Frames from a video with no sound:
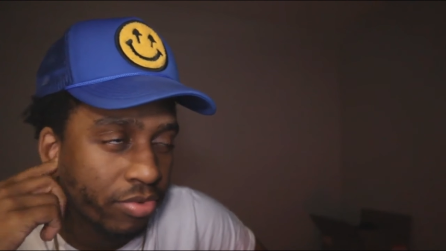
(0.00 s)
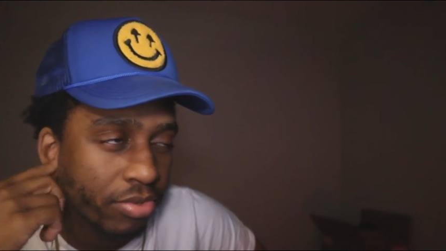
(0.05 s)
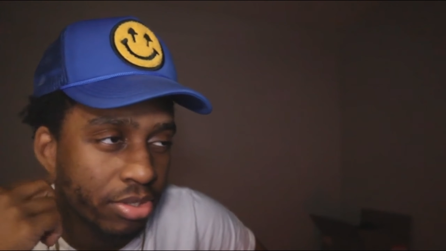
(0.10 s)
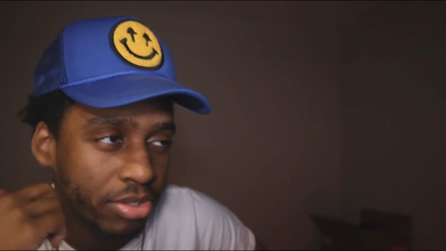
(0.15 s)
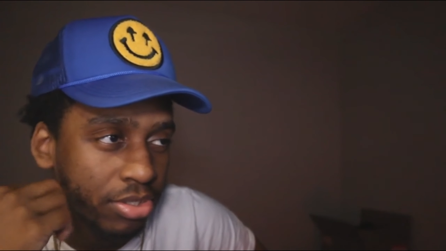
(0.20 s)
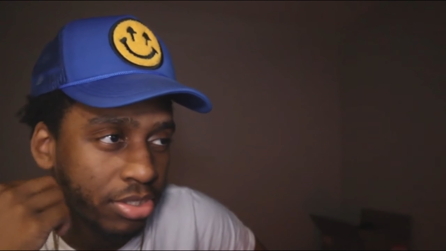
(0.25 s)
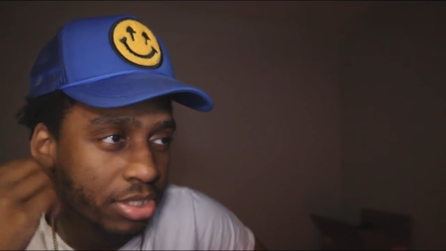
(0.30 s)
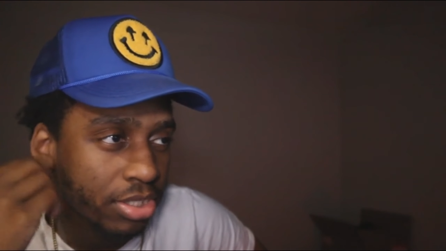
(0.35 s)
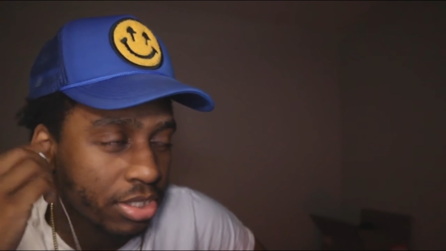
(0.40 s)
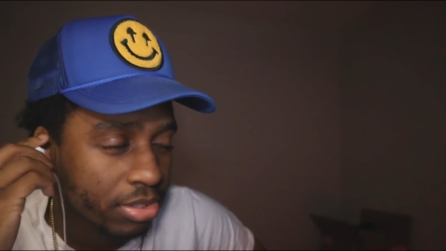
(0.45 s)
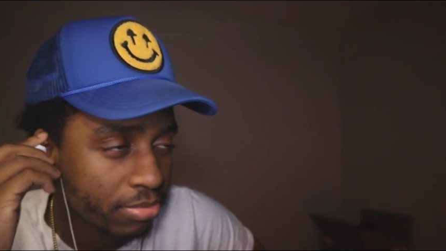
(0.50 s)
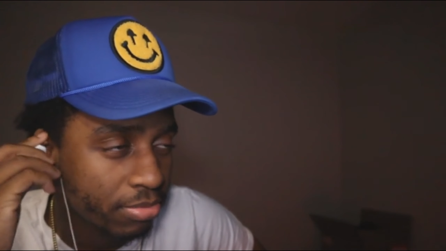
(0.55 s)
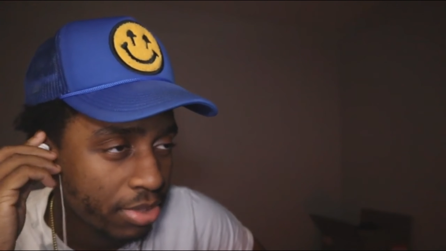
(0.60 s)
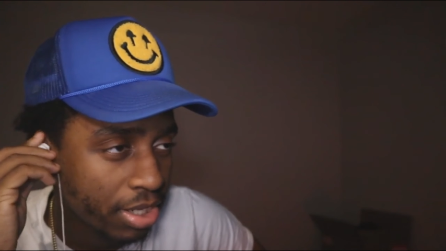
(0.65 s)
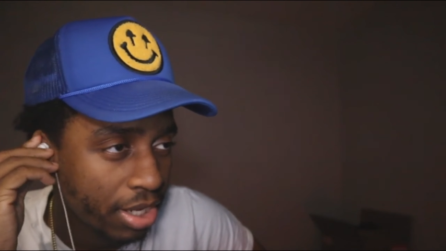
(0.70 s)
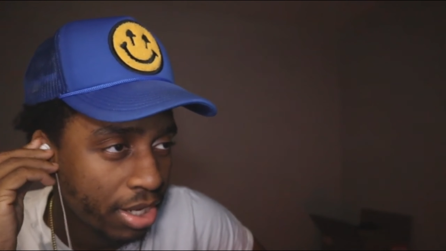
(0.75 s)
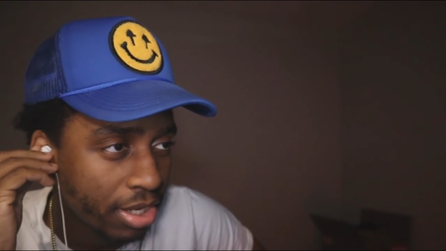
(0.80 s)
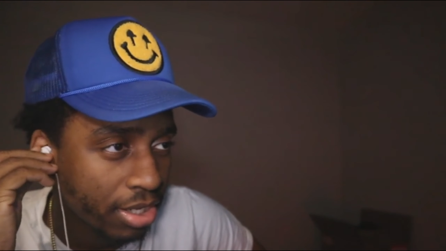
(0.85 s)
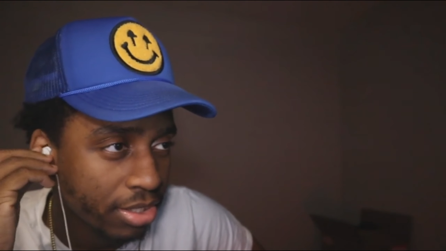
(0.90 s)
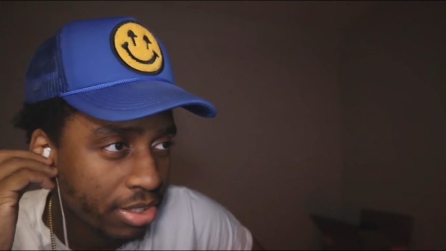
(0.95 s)
If you didn't see
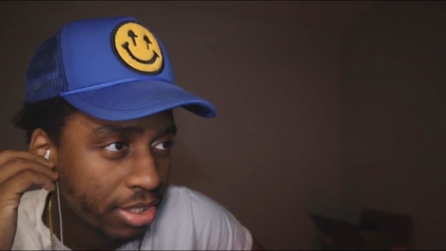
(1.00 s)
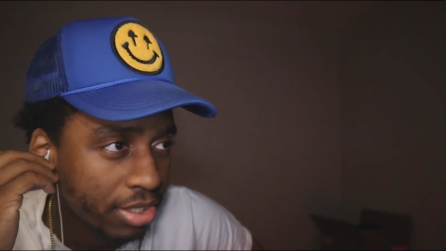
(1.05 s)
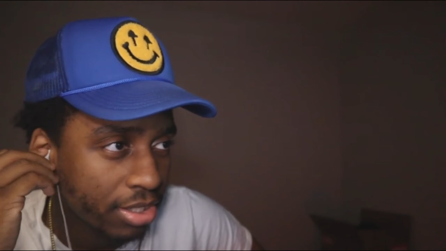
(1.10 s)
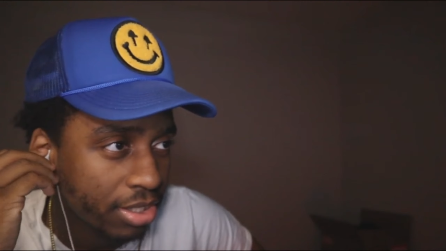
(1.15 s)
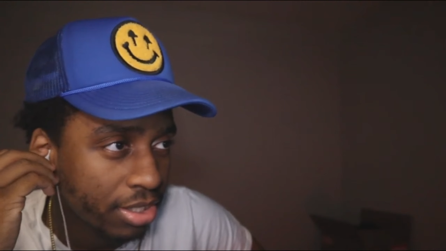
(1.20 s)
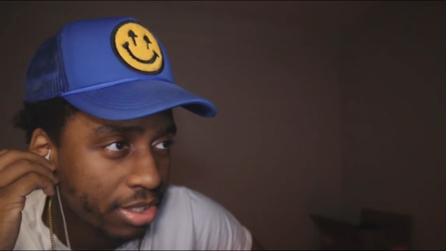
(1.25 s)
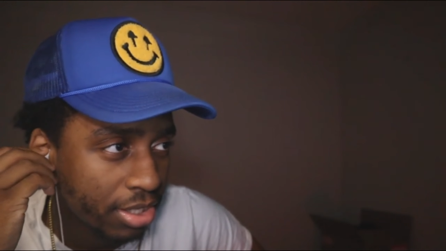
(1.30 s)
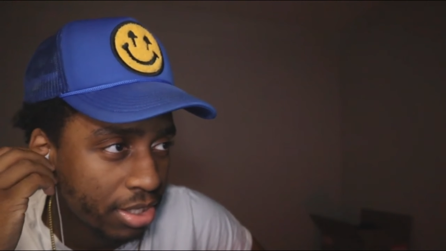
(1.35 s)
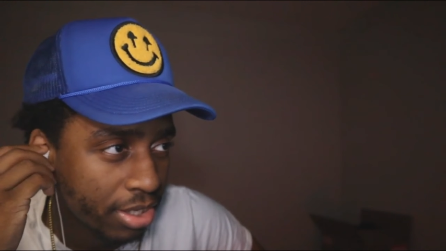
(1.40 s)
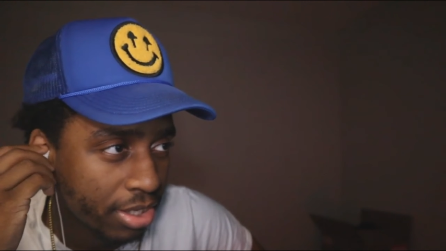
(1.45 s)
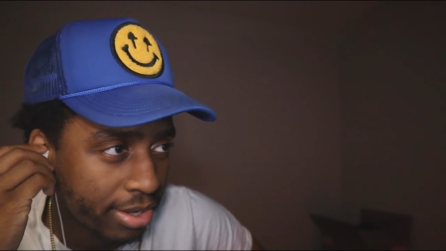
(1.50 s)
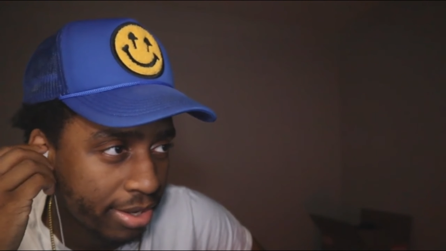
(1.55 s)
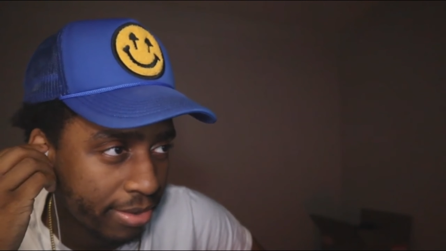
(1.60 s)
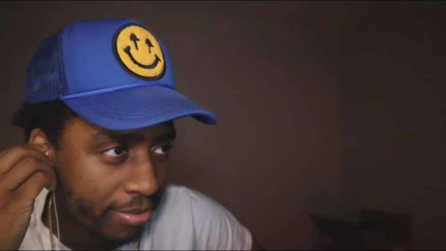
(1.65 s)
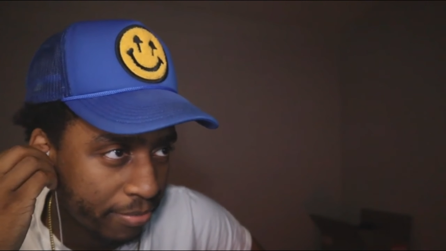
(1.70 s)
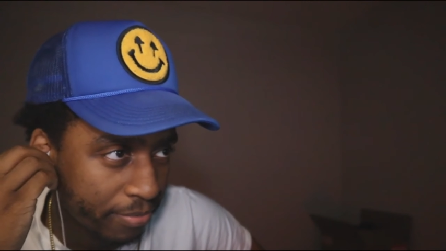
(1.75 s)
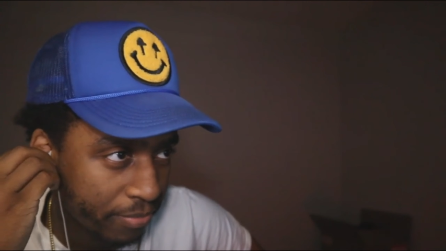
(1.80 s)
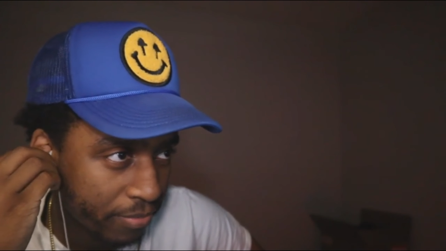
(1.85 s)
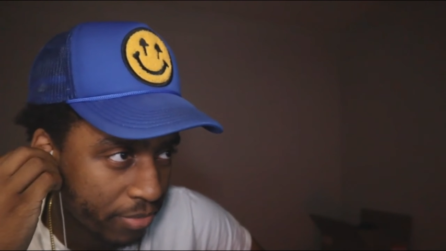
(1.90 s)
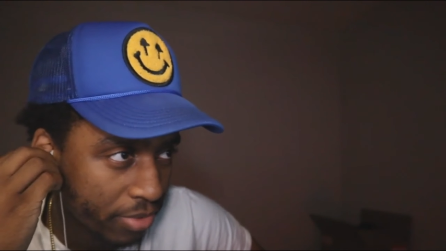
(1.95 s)
them die, they didn't
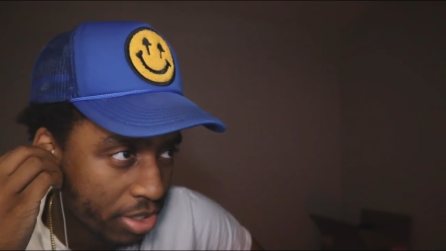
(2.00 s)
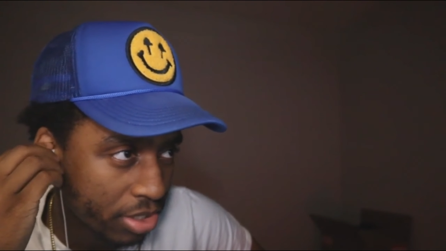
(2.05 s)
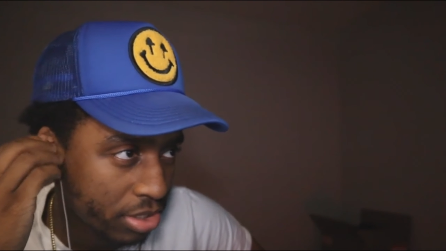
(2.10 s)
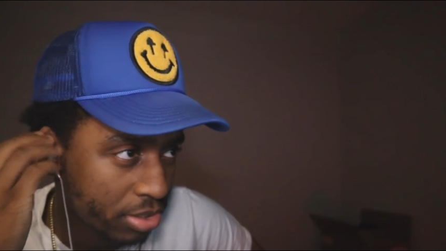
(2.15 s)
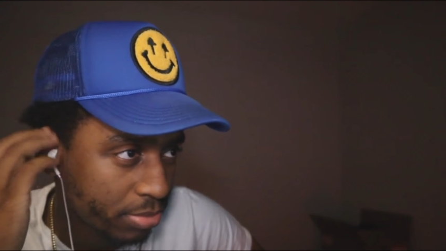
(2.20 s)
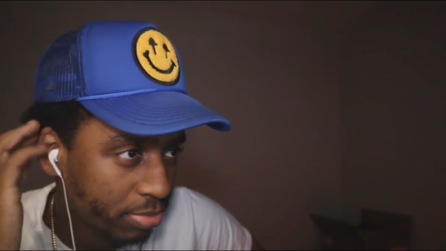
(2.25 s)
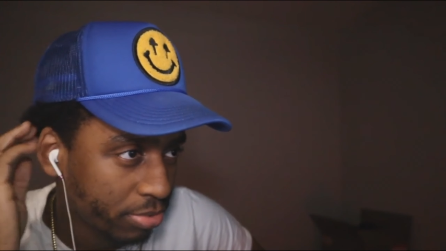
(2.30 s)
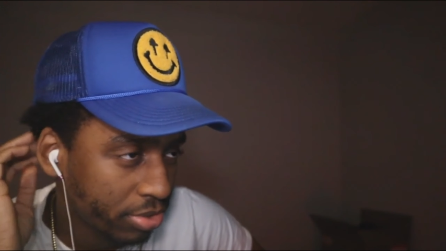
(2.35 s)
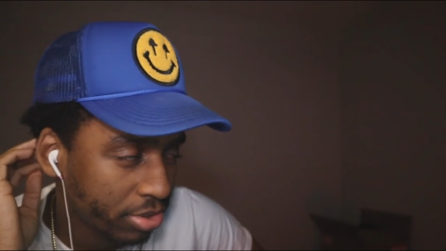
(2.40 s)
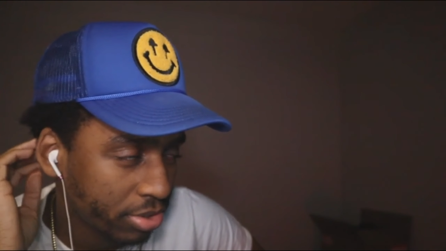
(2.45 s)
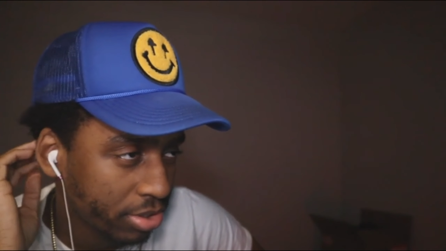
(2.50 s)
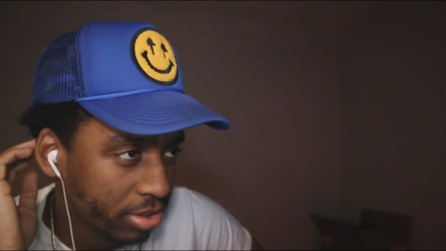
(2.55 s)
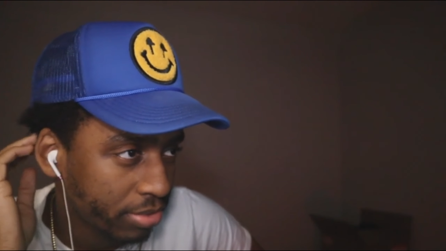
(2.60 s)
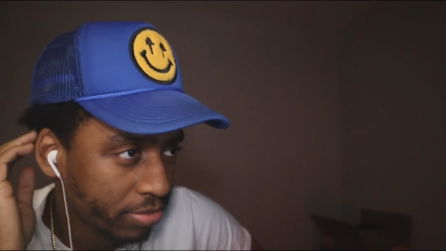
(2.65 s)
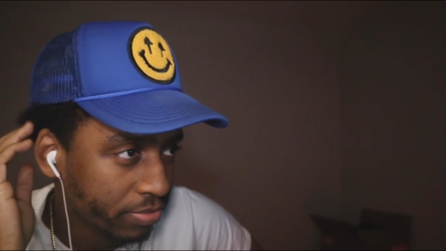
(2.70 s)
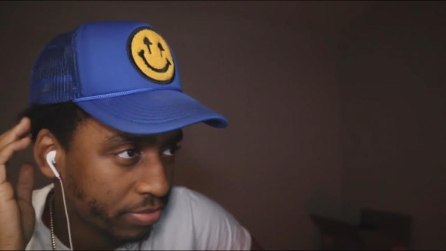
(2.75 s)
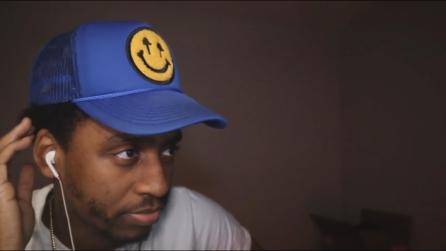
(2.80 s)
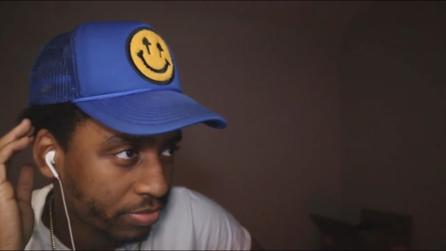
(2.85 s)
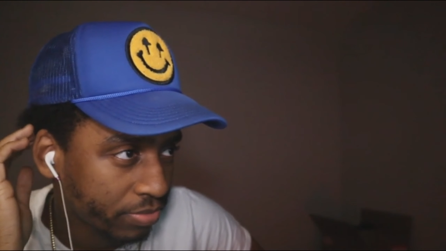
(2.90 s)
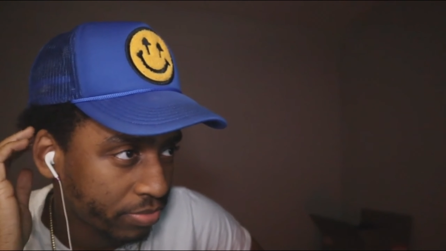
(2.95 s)
die.
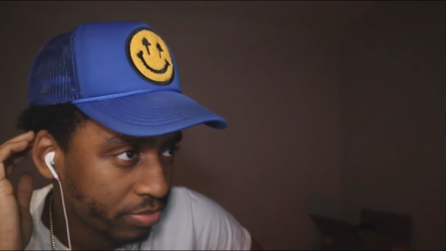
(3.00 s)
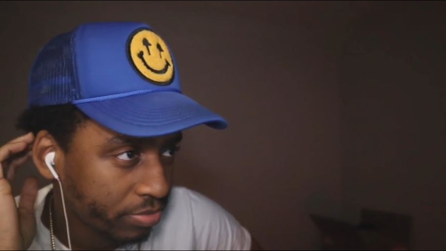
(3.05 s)
100%.